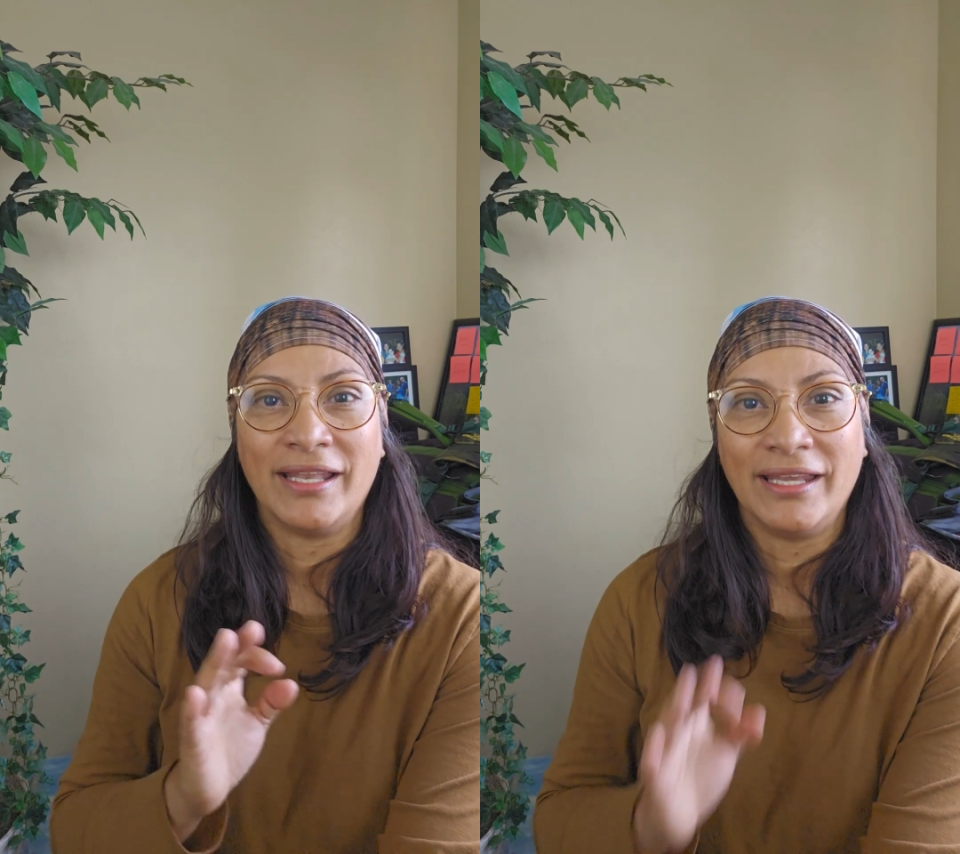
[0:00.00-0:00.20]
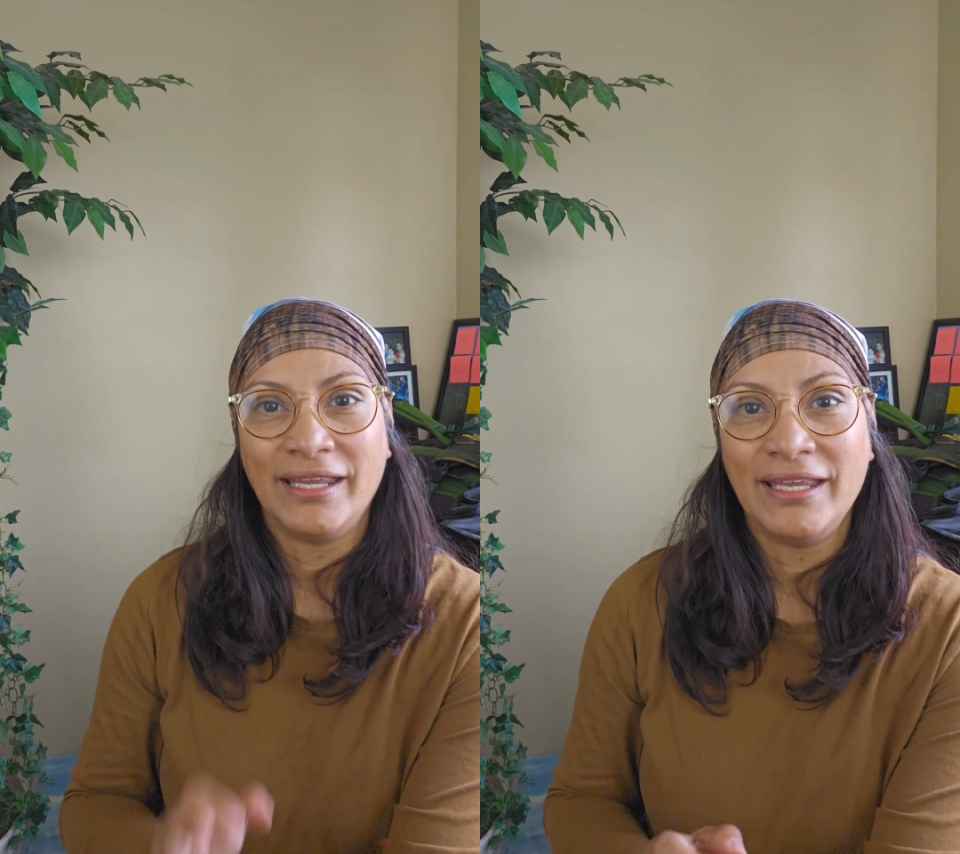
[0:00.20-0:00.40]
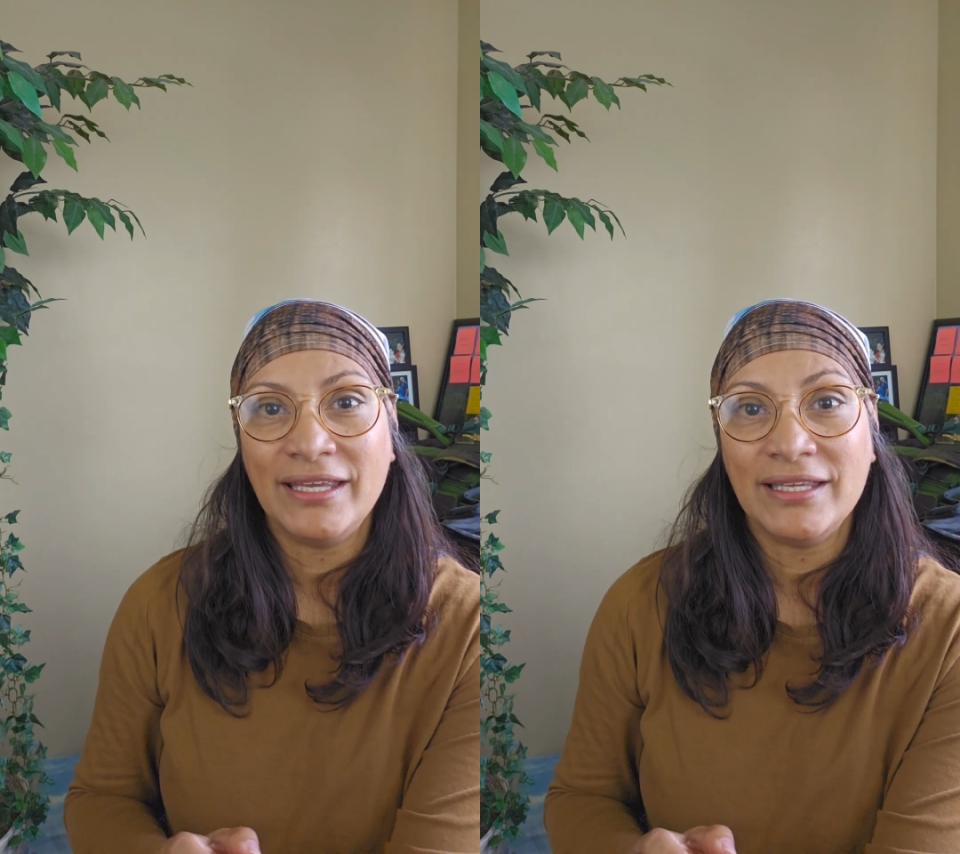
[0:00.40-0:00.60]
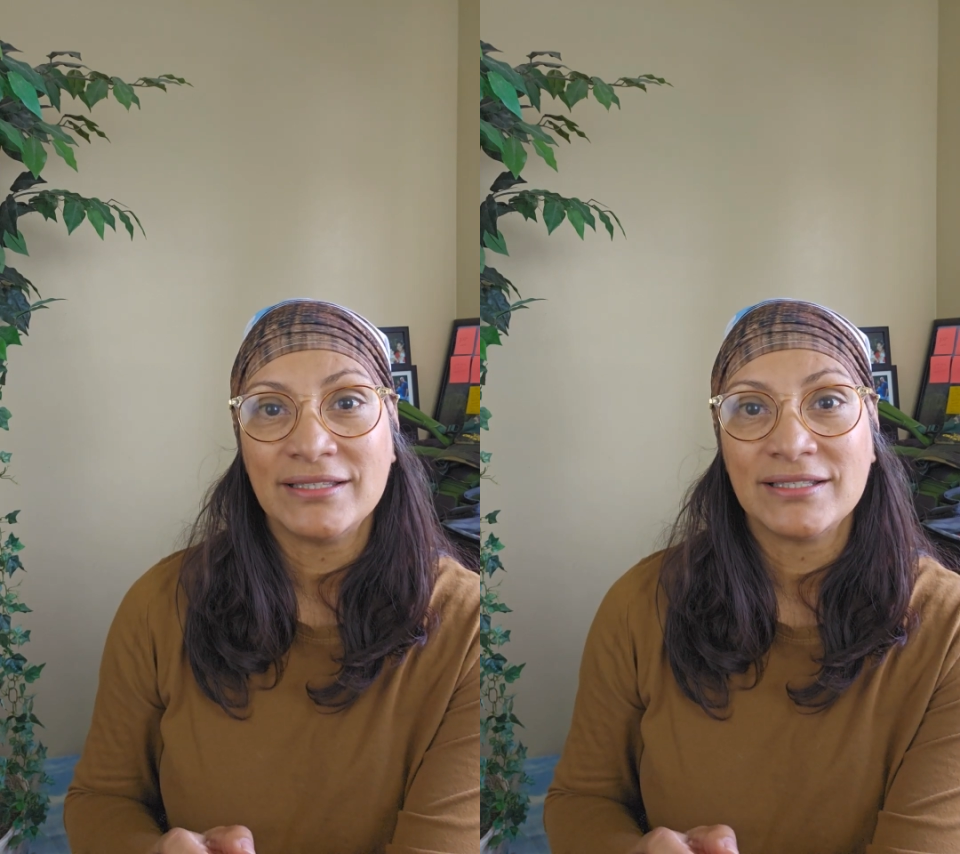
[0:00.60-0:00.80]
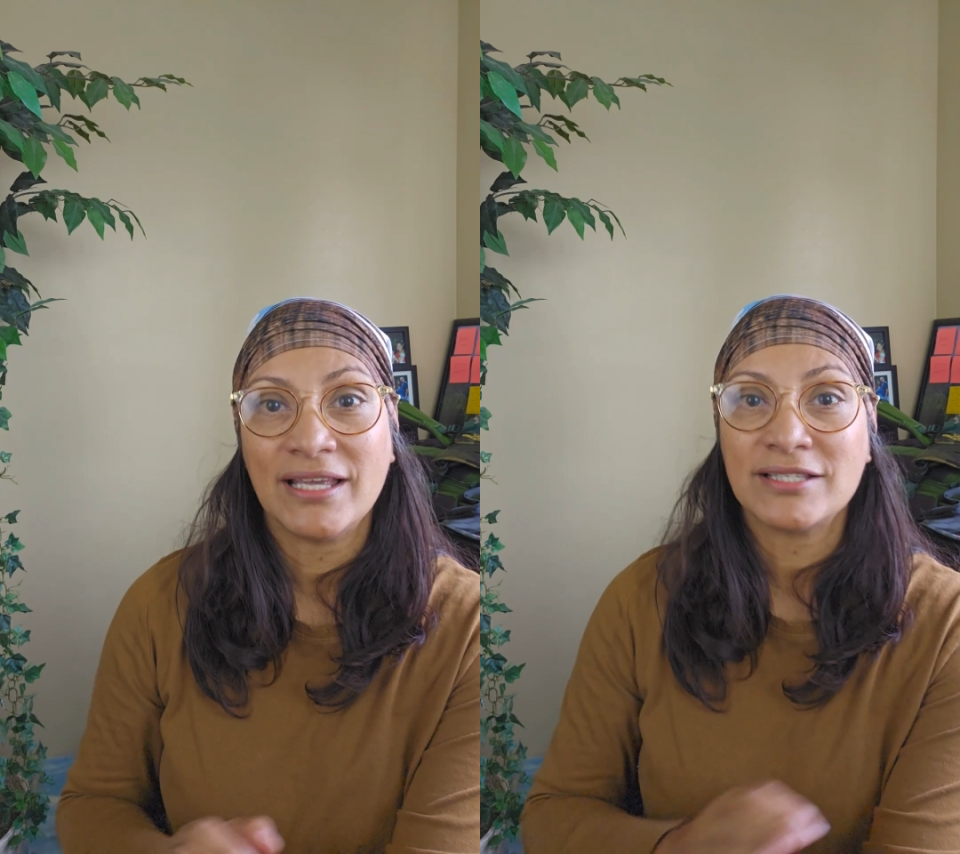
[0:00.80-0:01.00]
and
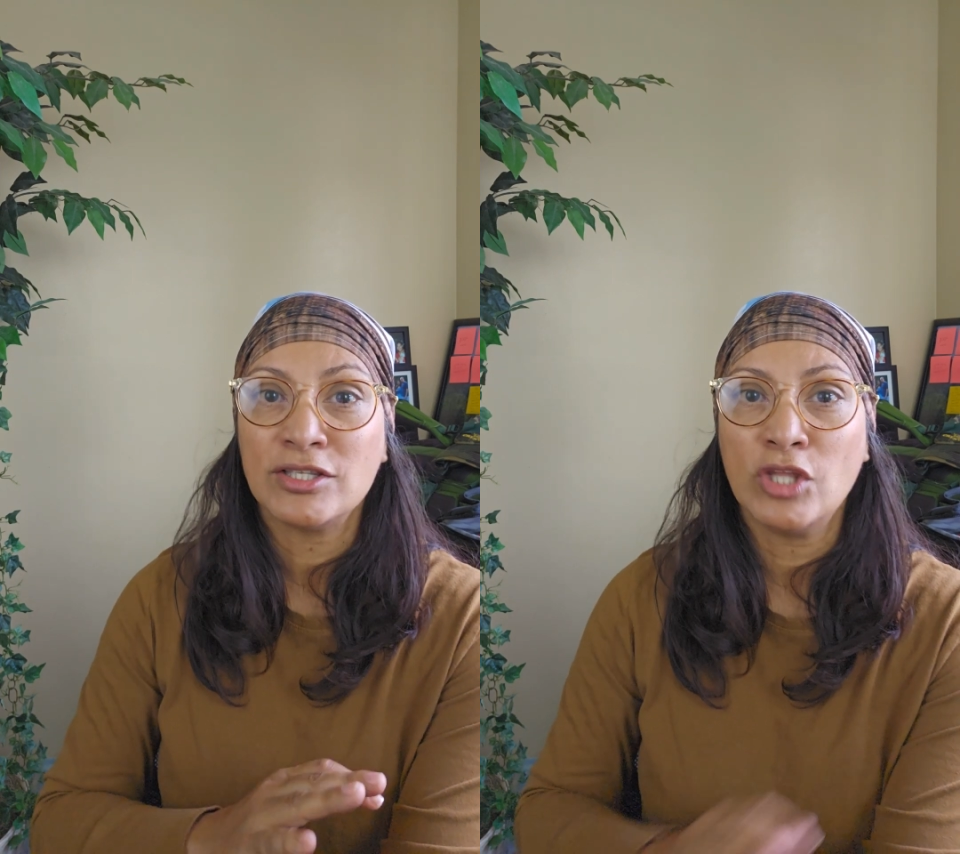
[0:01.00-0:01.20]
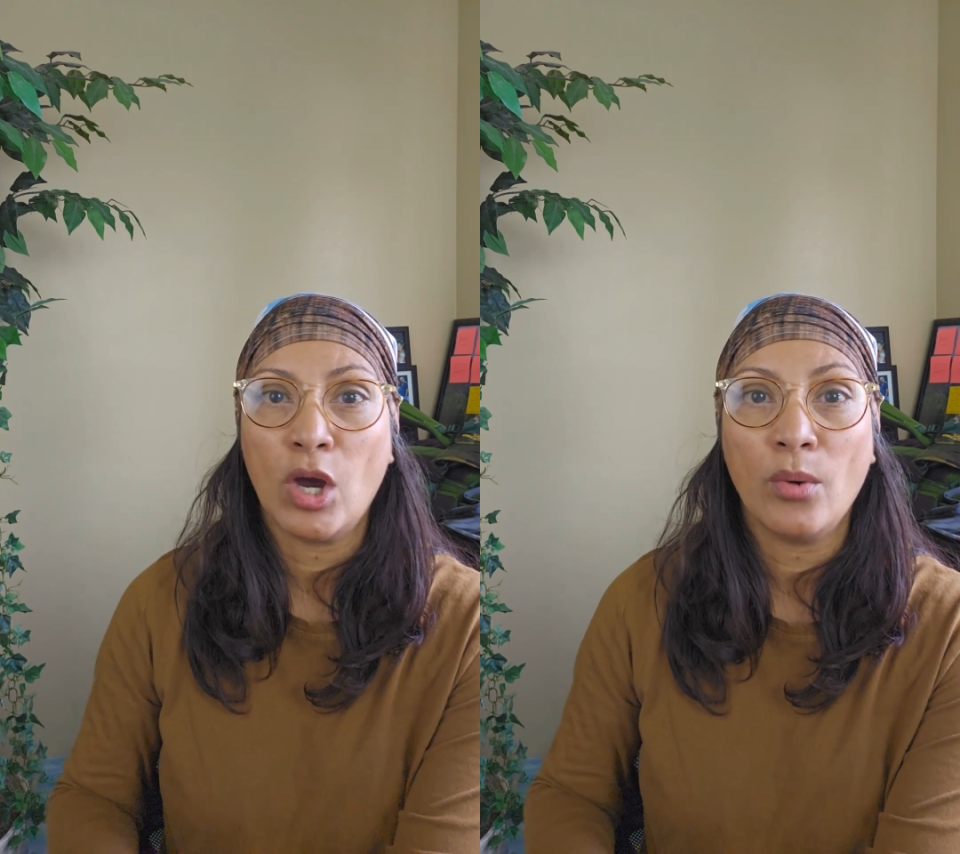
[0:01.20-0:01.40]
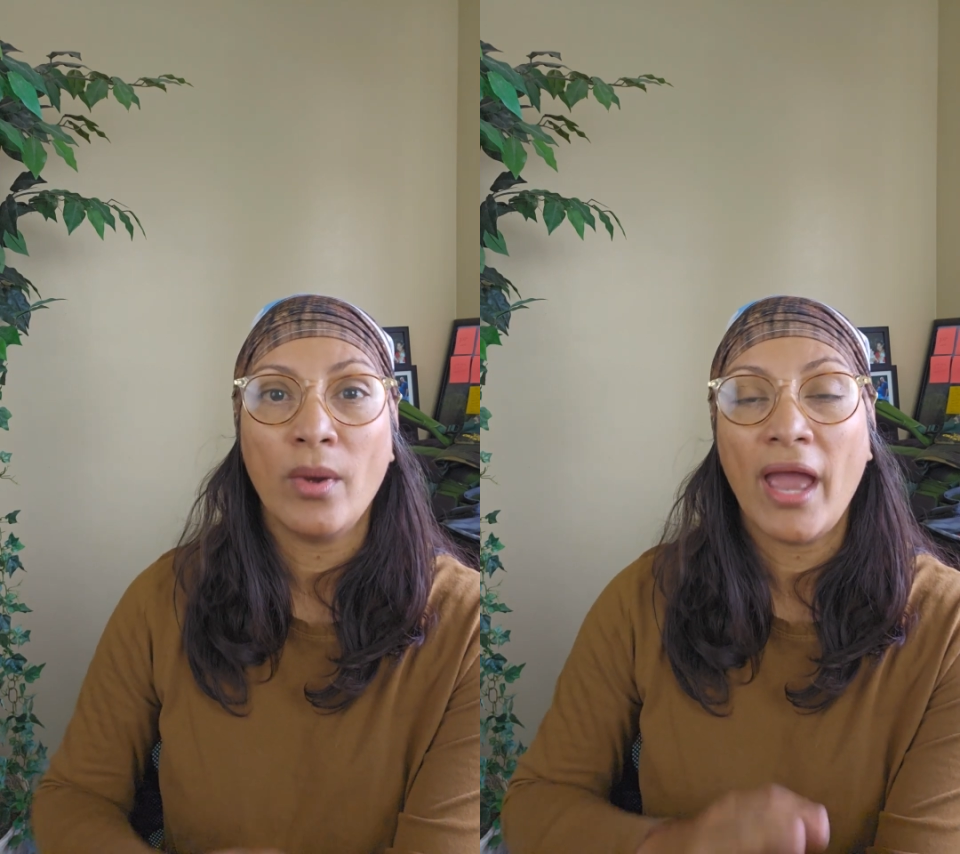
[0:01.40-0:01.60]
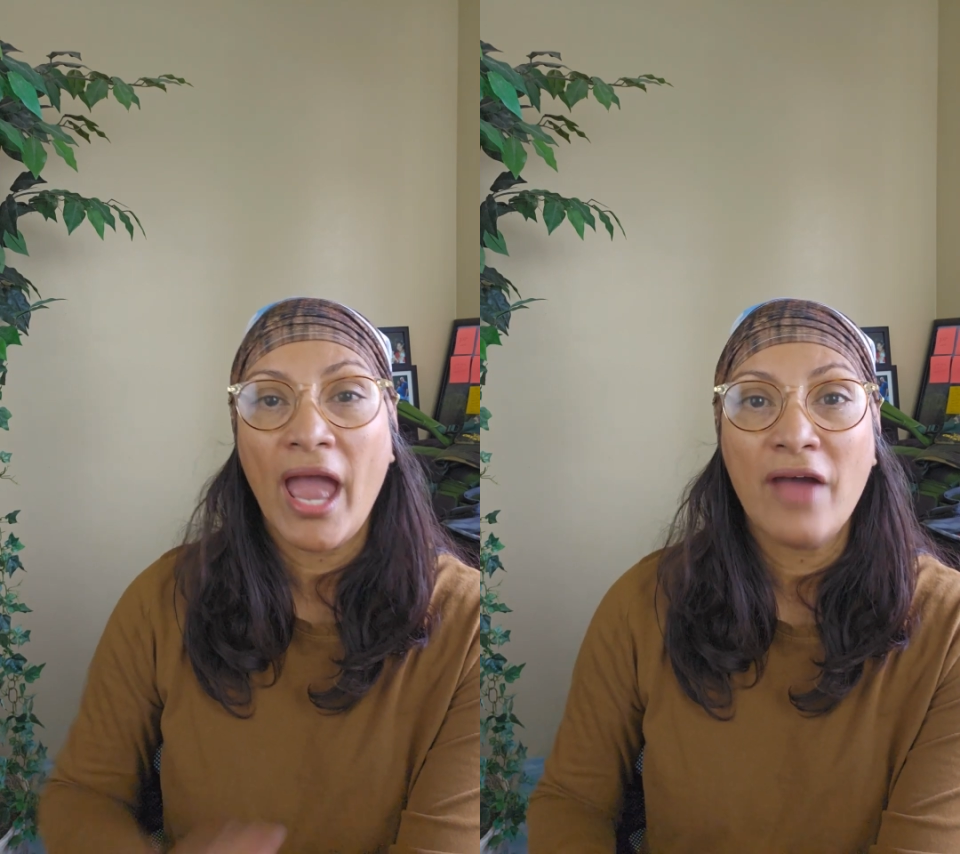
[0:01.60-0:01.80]
it snowed